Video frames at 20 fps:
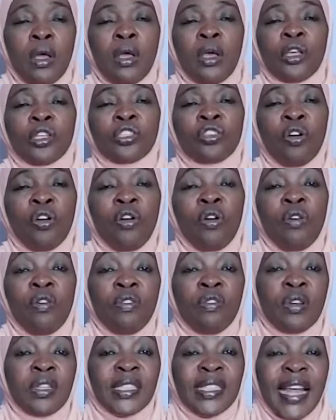So
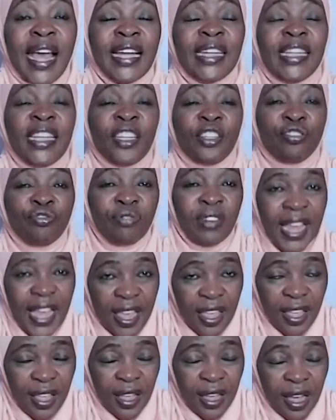starting
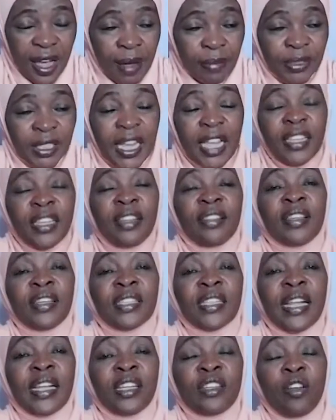today, I'm changing
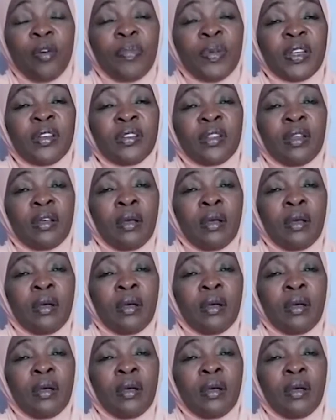things a little bit.